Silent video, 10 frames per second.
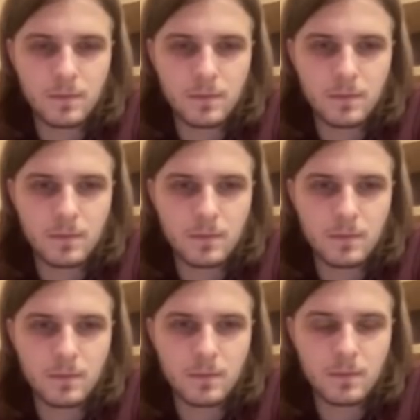
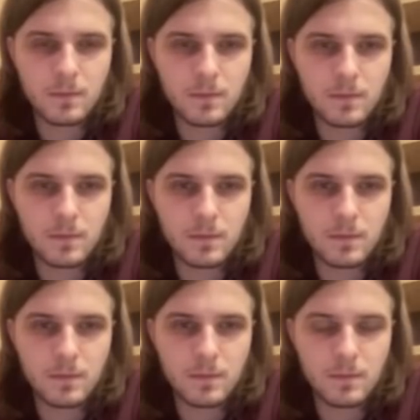
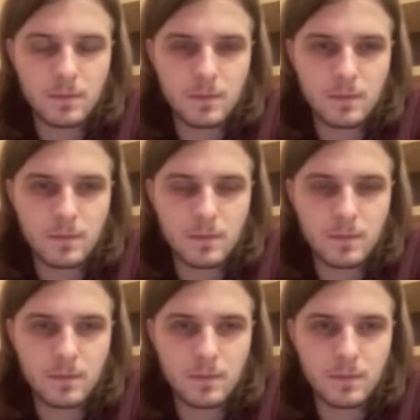
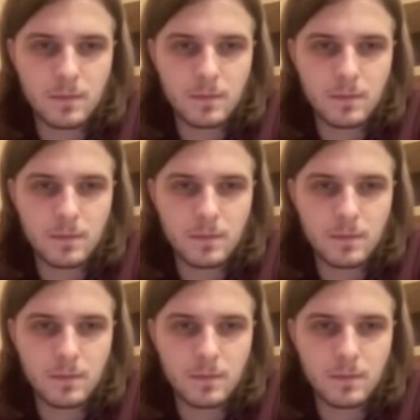(not speaking)